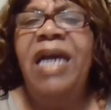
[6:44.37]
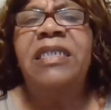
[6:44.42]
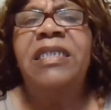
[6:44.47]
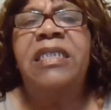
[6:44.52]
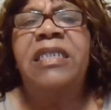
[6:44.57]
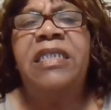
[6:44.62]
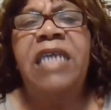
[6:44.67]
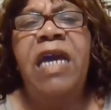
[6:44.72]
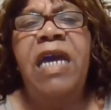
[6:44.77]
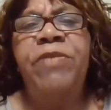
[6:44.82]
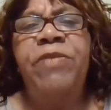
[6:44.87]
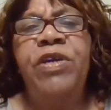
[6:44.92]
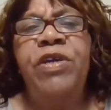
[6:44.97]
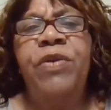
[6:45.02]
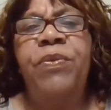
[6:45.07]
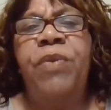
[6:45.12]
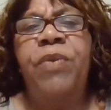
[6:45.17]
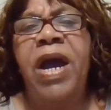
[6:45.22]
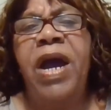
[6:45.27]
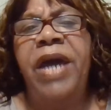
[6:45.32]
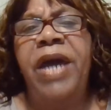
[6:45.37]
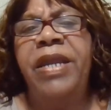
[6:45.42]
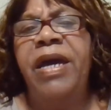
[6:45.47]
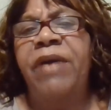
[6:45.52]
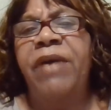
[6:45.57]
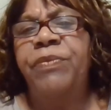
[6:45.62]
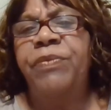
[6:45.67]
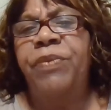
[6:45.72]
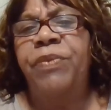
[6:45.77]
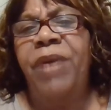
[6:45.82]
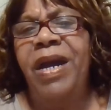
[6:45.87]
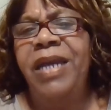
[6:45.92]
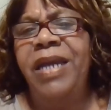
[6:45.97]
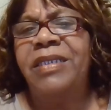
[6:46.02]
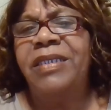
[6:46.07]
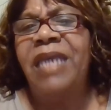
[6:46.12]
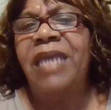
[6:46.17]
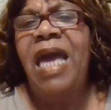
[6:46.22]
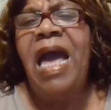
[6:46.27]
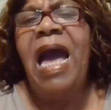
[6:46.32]
Samuel Ridout
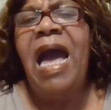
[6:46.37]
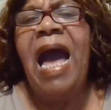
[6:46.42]
writes,